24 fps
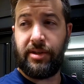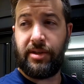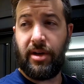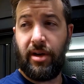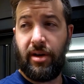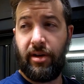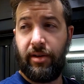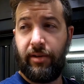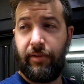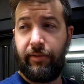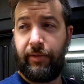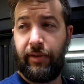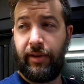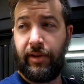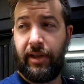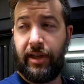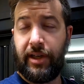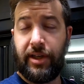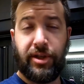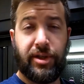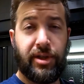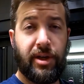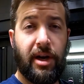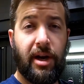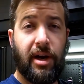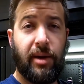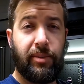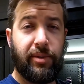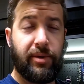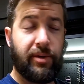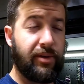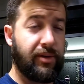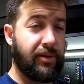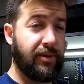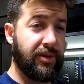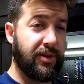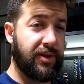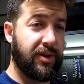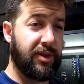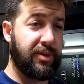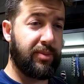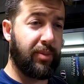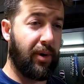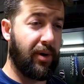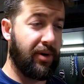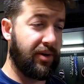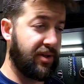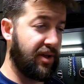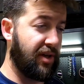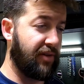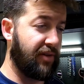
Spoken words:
is starting to feel like a shop. There's just parts